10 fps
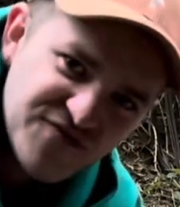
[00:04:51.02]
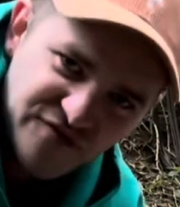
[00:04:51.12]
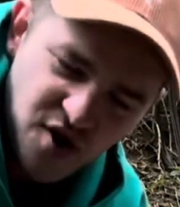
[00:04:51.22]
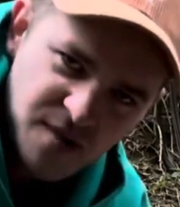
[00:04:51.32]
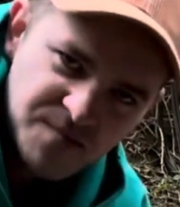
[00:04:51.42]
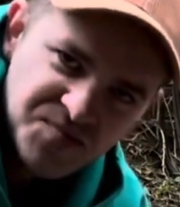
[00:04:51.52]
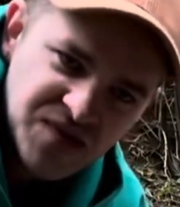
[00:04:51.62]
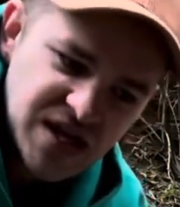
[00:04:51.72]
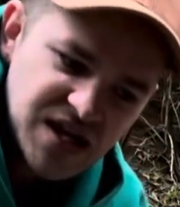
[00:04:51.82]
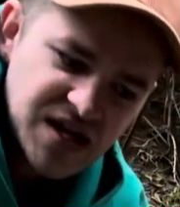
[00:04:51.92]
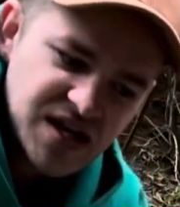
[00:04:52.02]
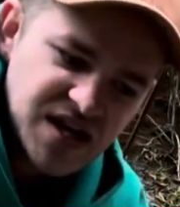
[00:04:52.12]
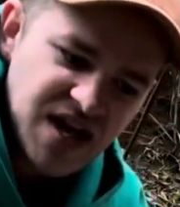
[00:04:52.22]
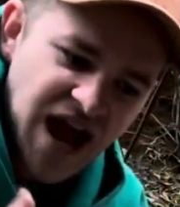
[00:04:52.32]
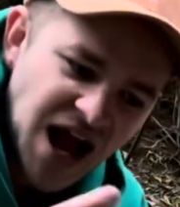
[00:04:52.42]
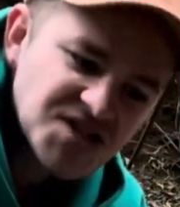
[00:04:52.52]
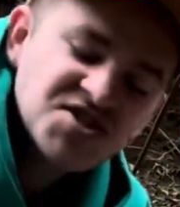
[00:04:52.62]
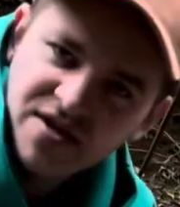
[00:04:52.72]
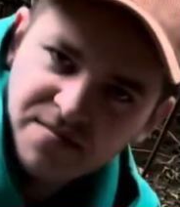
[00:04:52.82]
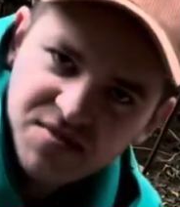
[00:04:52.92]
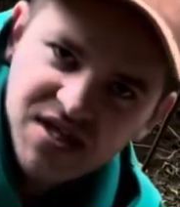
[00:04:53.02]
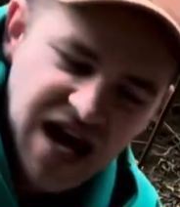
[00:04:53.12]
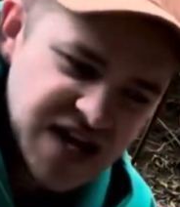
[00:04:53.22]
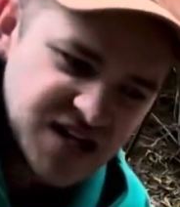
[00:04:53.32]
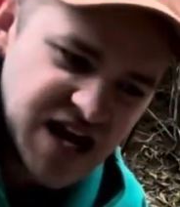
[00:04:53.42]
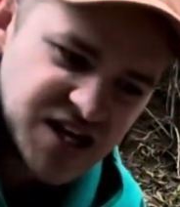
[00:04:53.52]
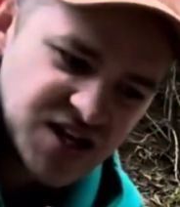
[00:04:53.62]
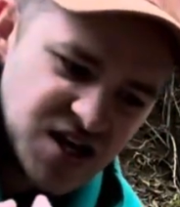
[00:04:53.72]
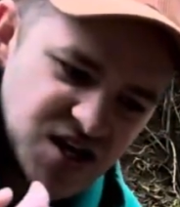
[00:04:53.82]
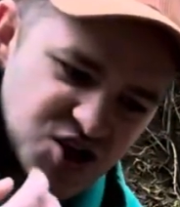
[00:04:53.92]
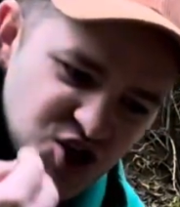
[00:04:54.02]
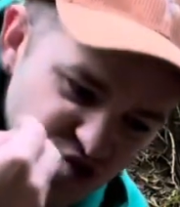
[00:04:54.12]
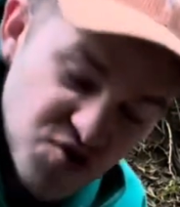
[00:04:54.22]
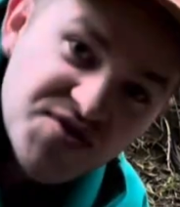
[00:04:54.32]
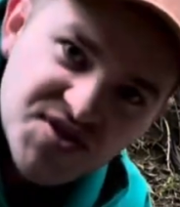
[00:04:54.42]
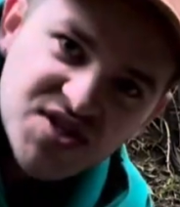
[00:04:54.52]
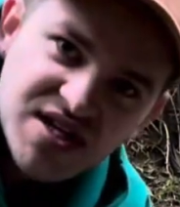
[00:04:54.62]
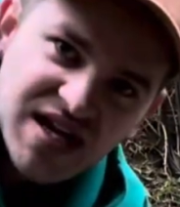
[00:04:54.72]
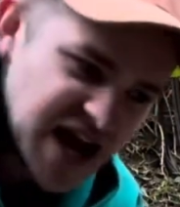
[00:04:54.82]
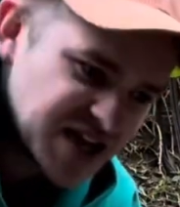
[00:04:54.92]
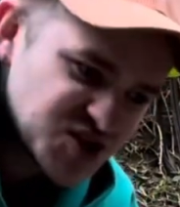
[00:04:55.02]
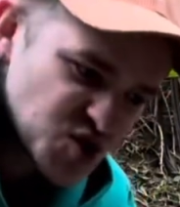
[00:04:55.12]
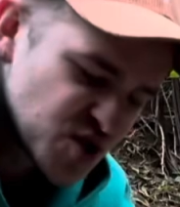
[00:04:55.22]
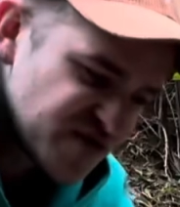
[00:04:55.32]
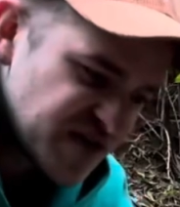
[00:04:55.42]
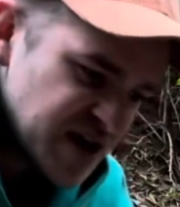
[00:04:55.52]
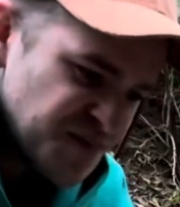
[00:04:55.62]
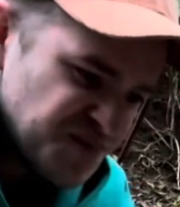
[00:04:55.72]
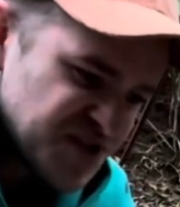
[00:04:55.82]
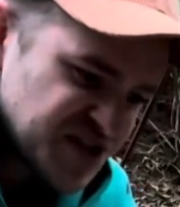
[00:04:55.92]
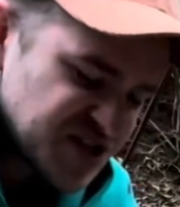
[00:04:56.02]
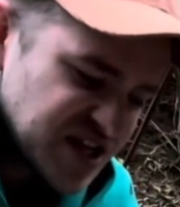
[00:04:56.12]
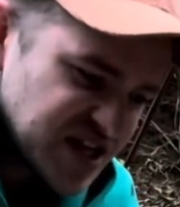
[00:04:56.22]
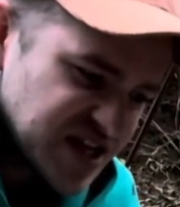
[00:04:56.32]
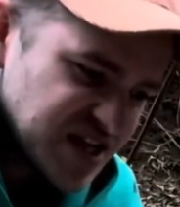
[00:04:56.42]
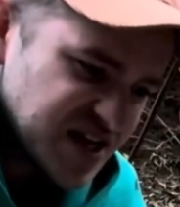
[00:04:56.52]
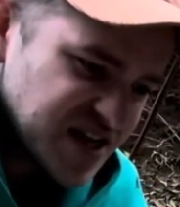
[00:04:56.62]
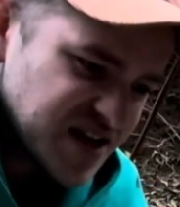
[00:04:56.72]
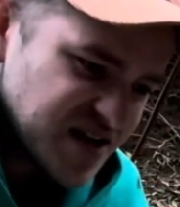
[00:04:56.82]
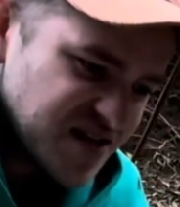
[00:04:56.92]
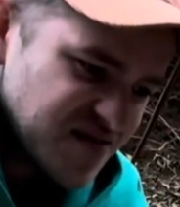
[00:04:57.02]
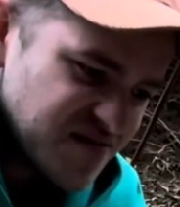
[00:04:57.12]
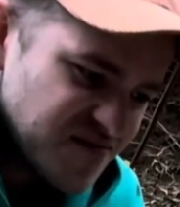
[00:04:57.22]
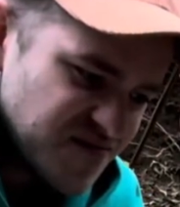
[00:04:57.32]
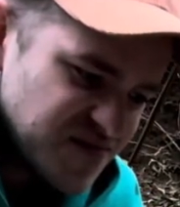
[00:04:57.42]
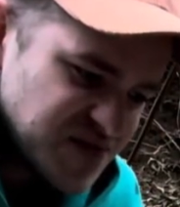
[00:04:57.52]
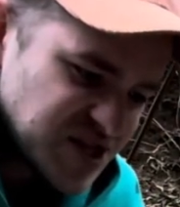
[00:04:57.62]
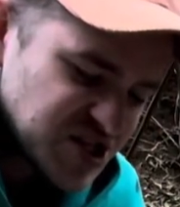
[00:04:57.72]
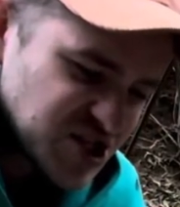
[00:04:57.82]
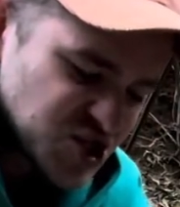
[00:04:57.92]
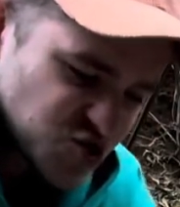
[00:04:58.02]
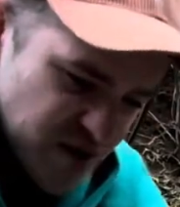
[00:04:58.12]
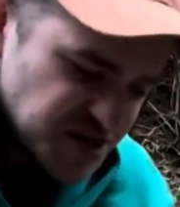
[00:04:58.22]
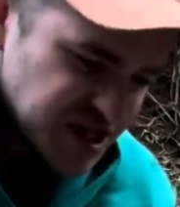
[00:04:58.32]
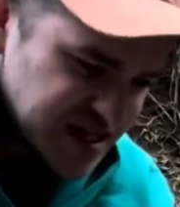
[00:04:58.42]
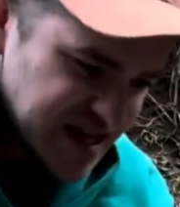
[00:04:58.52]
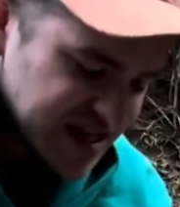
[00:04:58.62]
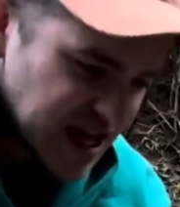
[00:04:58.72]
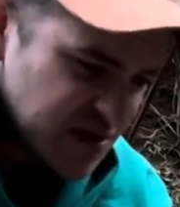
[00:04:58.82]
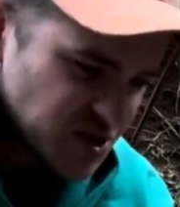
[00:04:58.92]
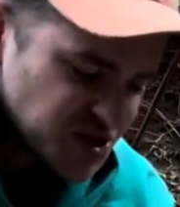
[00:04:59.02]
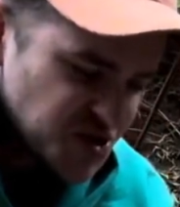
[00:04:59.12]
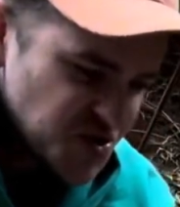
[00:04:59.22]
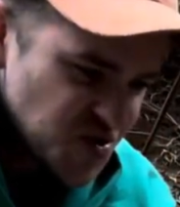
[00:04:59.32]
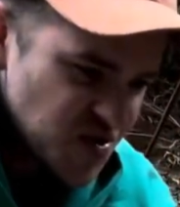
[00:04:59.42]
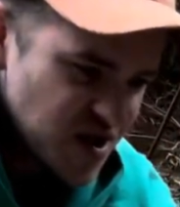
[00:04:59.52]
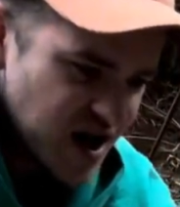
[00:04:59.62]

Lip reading: from axioms and truths and sort of this description that is able to